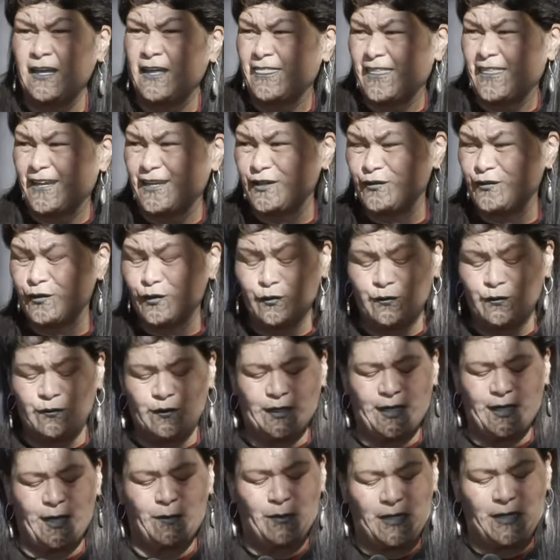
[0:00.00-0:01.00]
Thank you all for
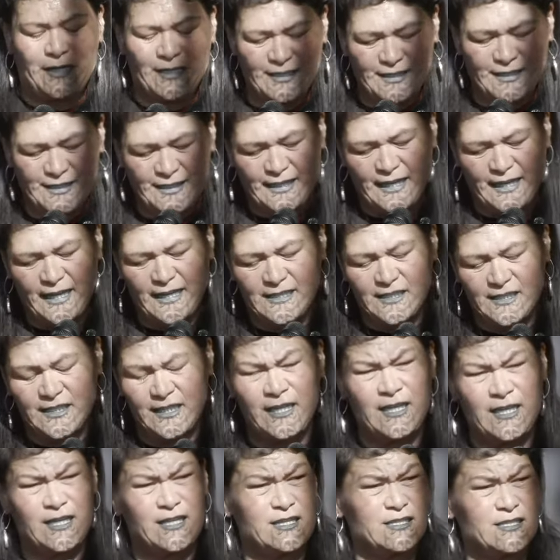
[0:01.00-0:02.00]
coming to
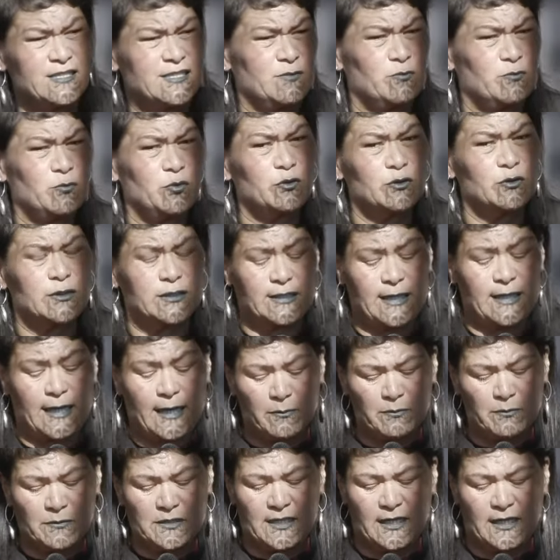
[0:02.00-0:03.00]
hear this important
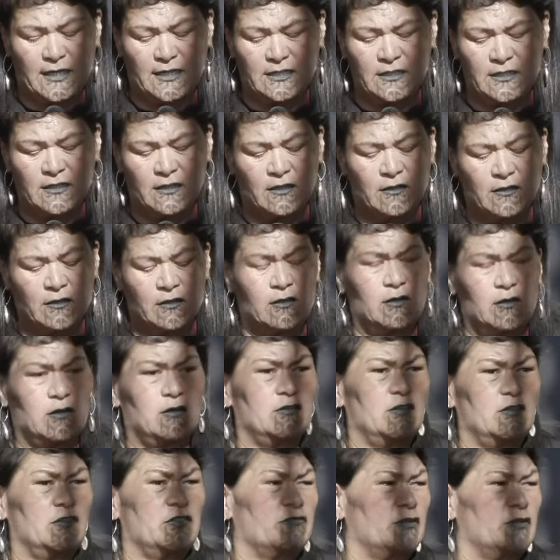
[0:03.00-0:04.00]
update
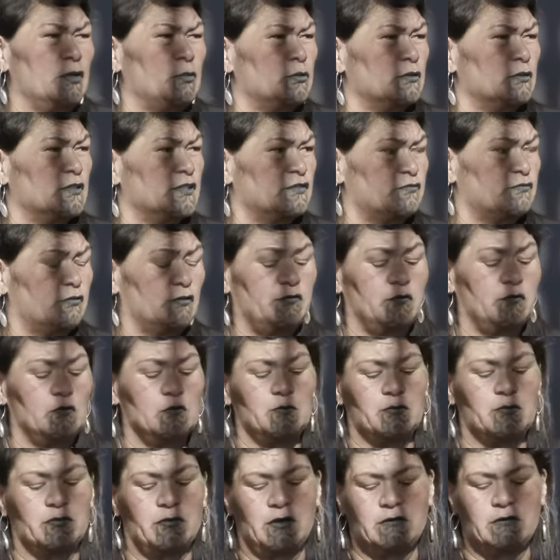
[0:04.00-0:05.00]
on the Three Waters
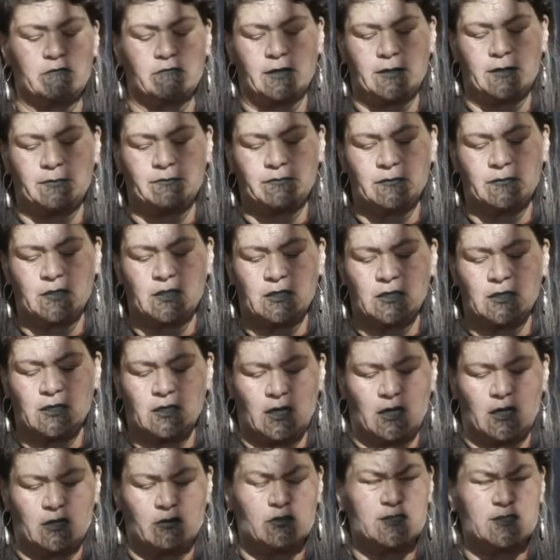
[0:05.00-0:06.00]
Reform Programme.
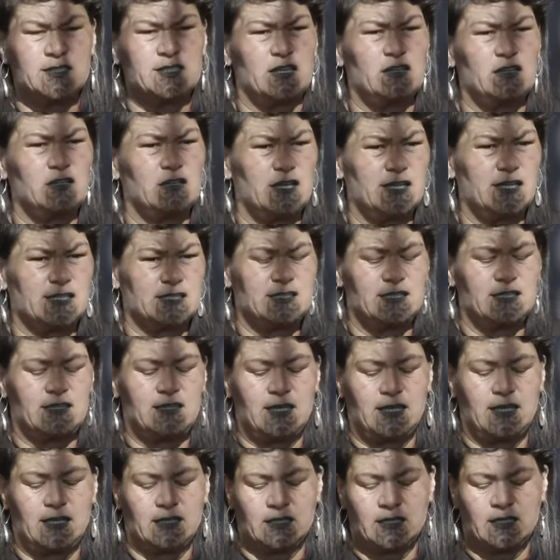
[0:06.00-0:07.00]
I'd also like to
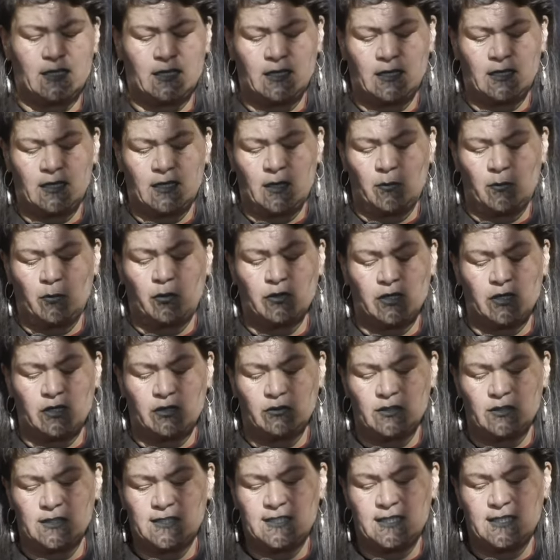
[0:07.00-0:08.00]
thank
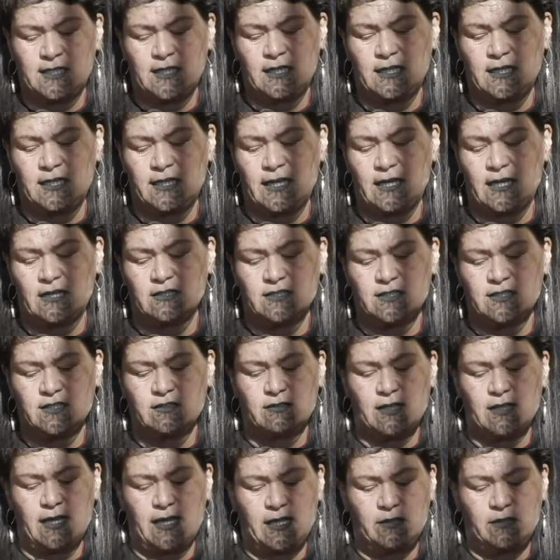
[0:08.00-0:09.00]
Porirua City
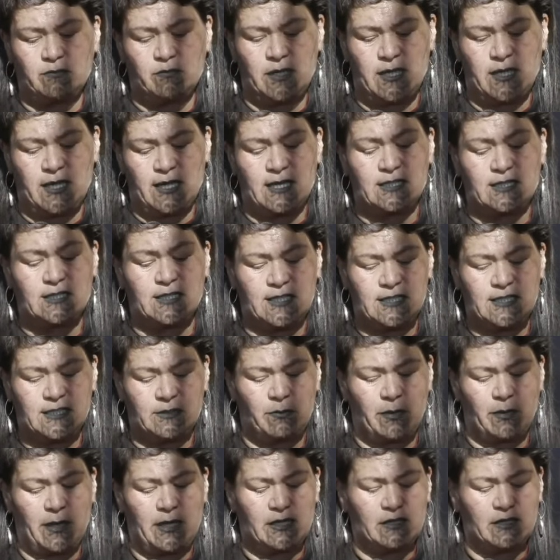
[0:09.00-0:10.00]
Council and Mayor Anita
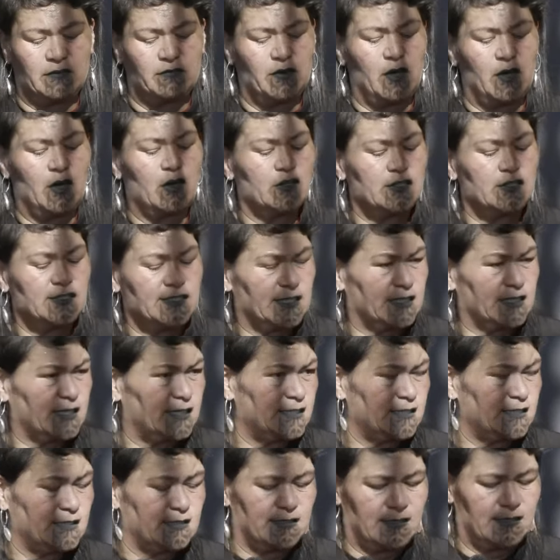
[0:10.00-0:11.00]
Baker for hosting
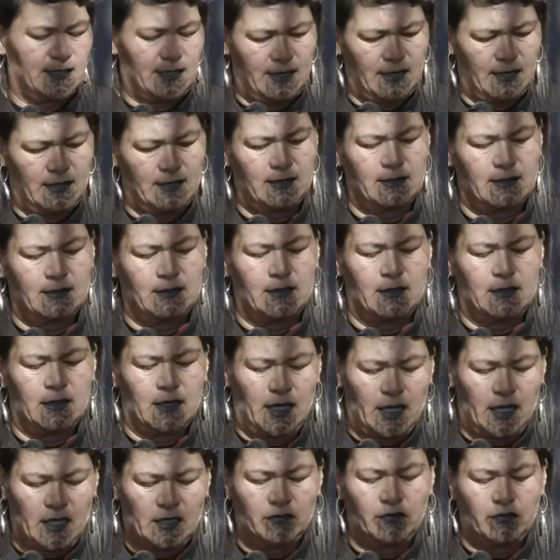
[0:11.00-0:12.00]
us today
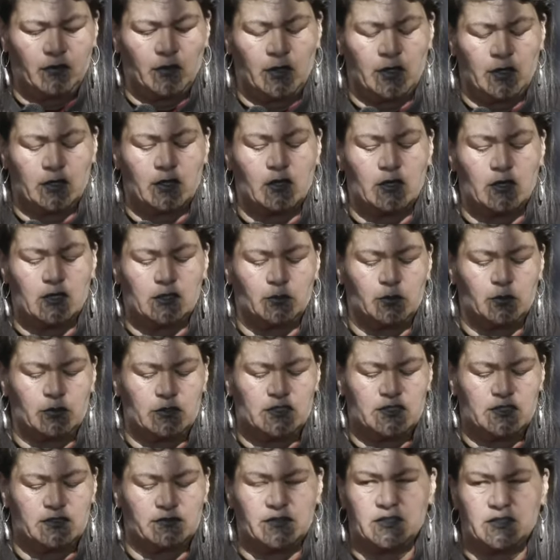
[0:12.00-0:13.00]
and for her kind
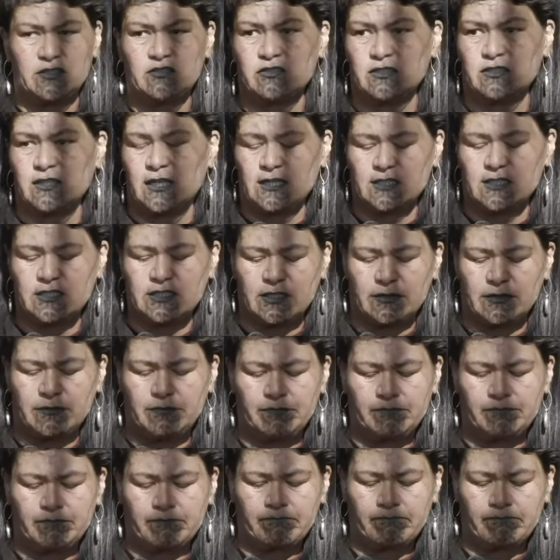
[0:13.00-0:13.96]
words of introduction.